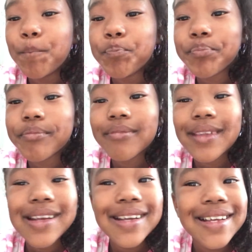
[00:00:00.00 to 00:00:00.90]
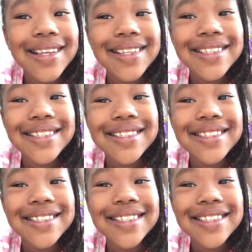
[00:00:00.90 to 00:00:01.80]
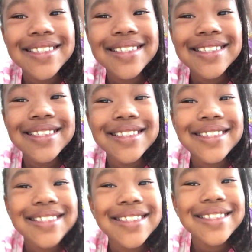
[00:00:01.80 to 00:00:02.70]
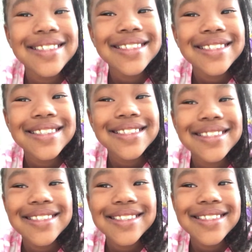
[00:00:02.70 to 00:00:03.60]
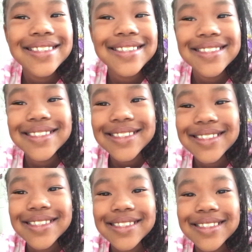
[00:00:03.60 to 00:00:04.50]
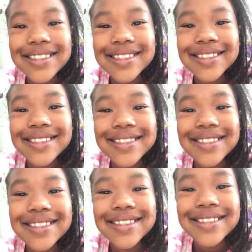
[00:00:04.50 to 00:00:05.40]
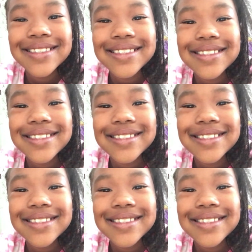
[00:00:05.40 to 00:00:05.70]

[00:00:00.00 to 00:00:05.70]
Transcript: Nobody speaks.